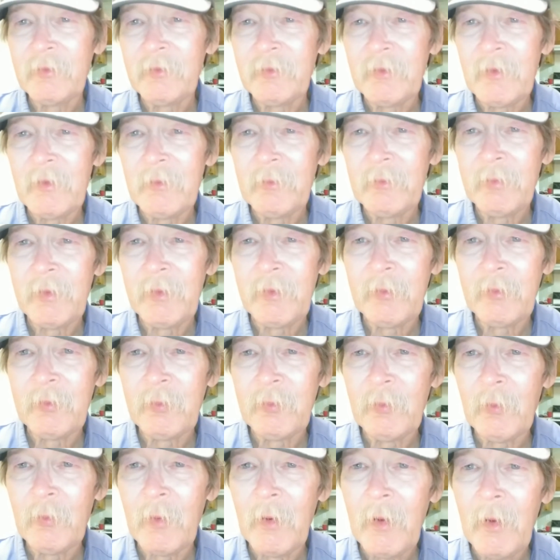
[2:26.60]
shoot in
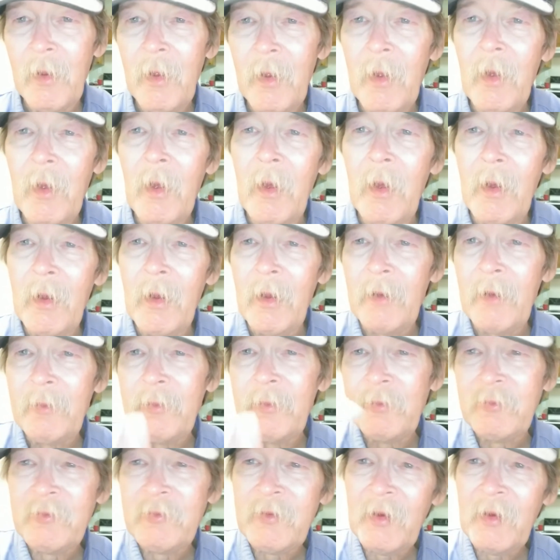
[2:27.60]
MP4?
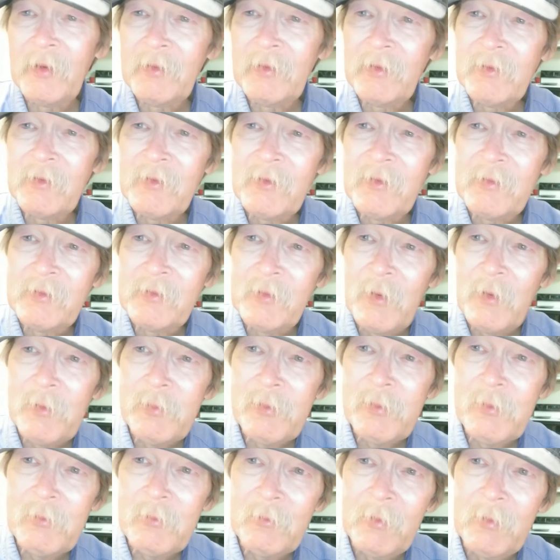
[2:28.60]
If you check the
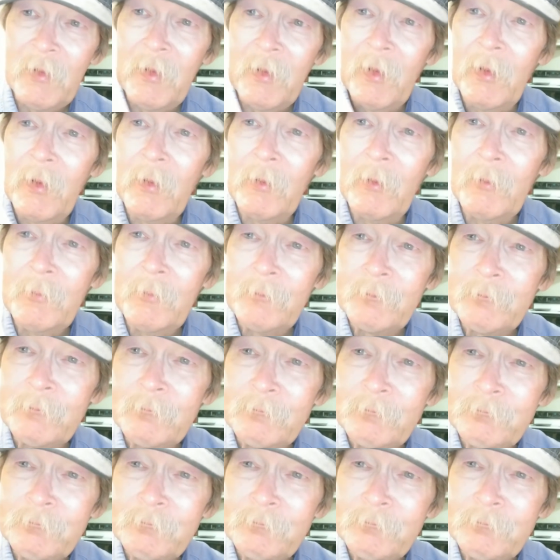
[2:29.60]
description below,